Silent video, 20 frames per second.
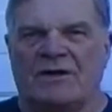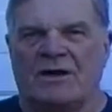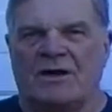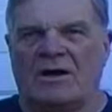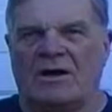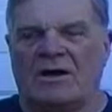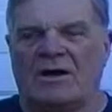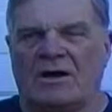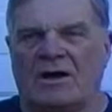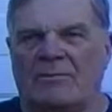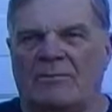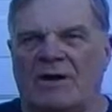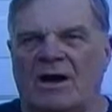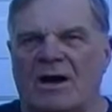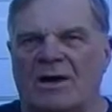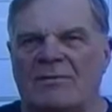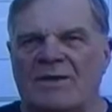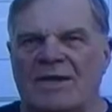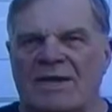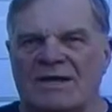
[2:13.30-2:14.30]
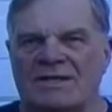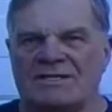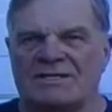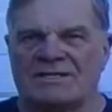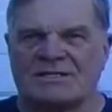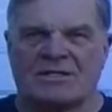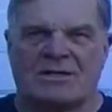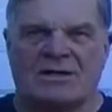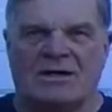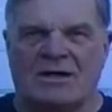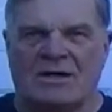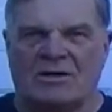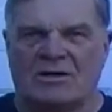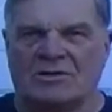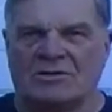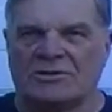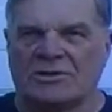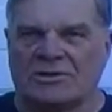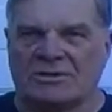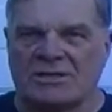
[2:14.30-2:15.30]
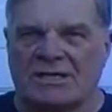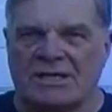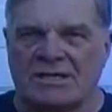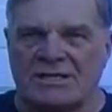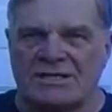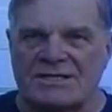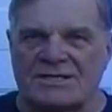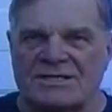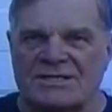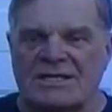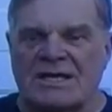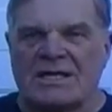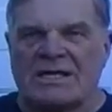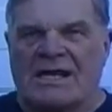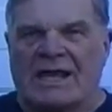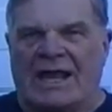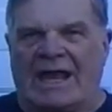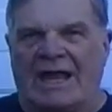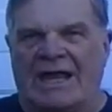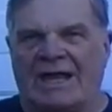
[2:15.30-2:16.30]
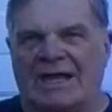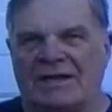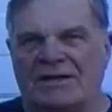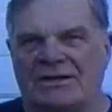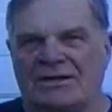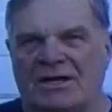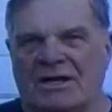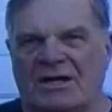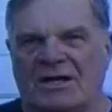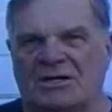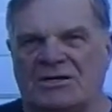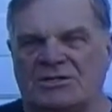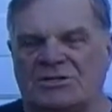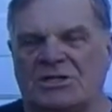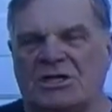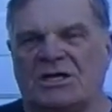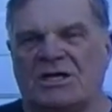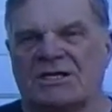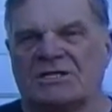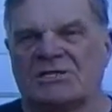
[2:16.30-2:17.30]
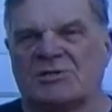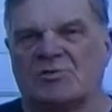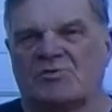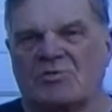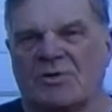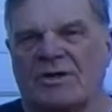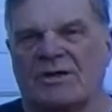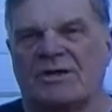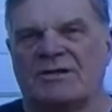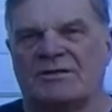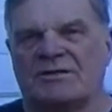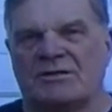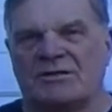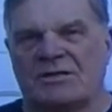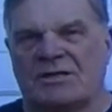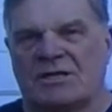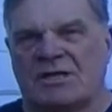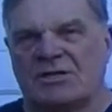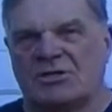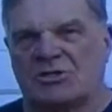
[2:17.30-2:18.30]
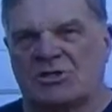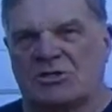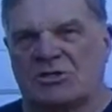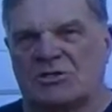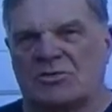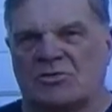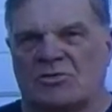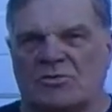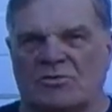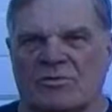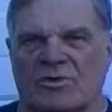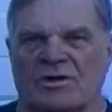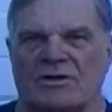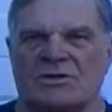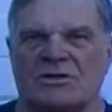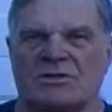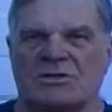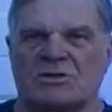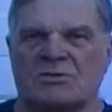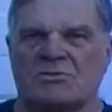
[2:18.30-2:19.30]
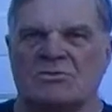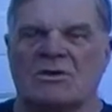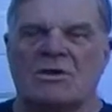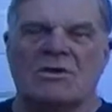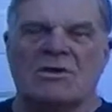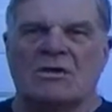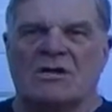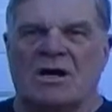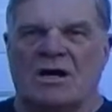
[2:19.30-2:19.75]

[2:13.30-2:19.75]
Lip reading: a mom has little kids and she has to run into the kitchen or run into